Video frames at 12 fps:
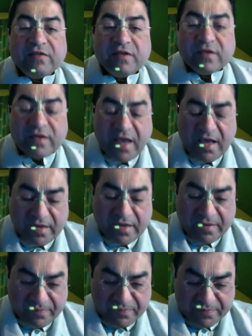Jnani,
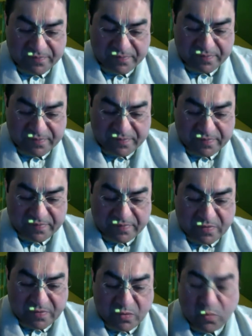
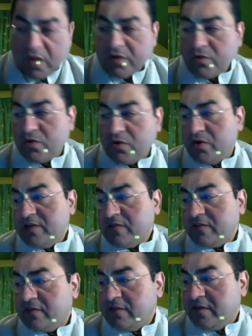one who
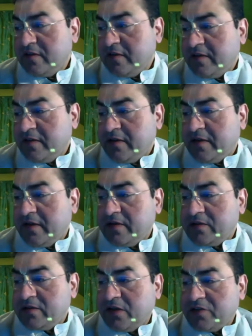is
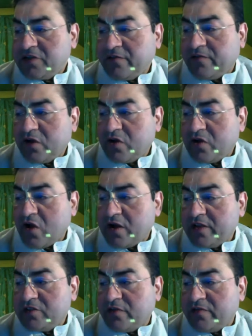searching for
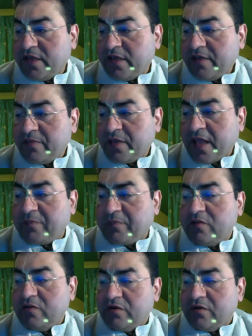knowledge of the
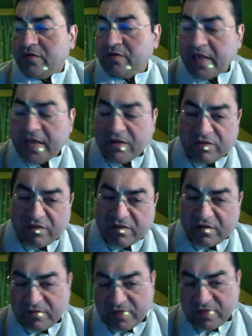absolute, the
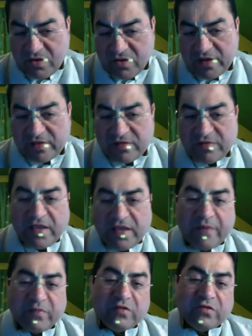inquisitive and the knowledge of the
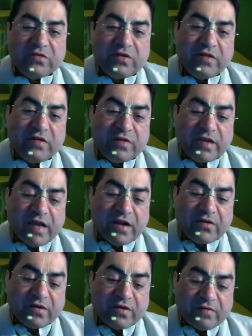absolute, three different categories.